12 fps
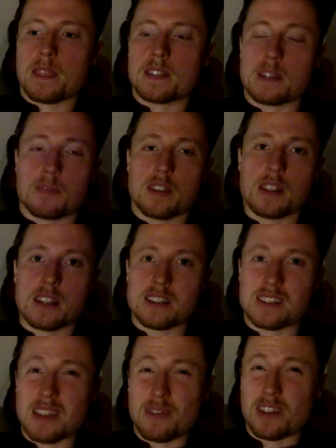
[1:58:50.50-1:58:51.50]
something
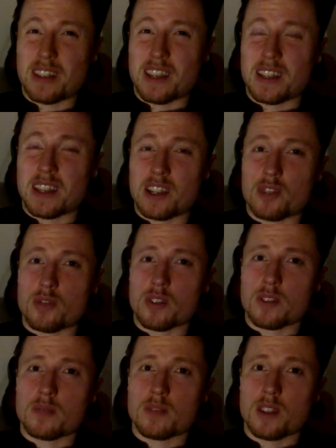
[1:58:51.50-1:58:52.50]
that's definitely
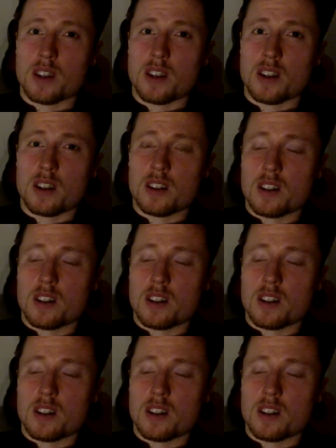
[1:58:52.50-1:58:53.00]
unnatural. Yeah.